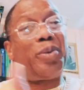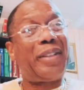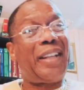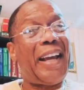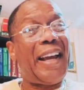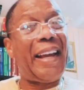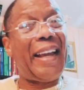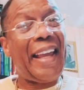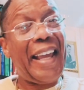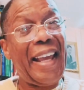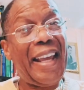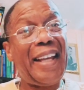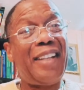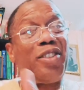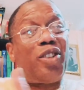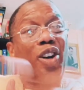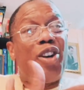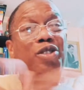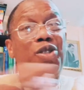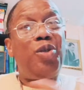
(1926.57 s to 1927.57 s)
their hands
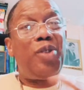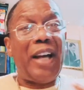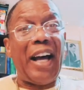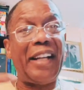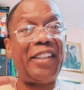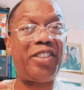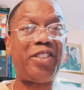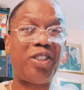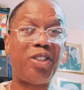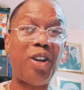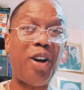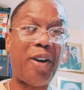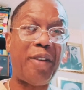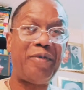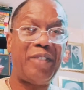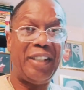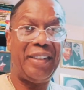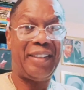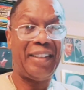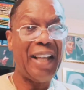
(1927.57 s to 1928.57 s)
or you got to starve
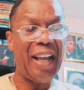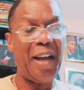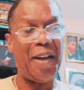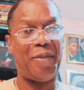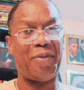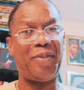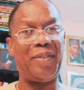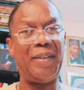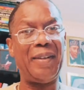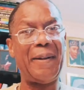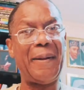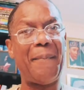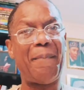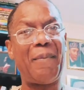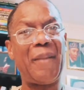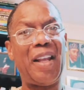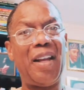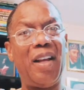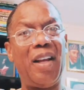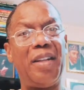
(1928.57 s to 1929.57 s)
to death.
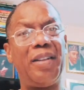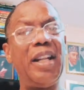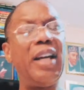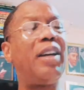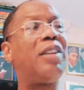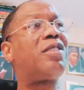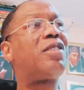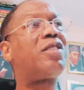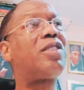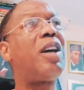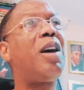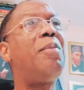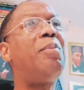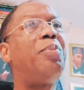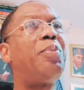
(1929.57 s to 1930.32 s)
Now, some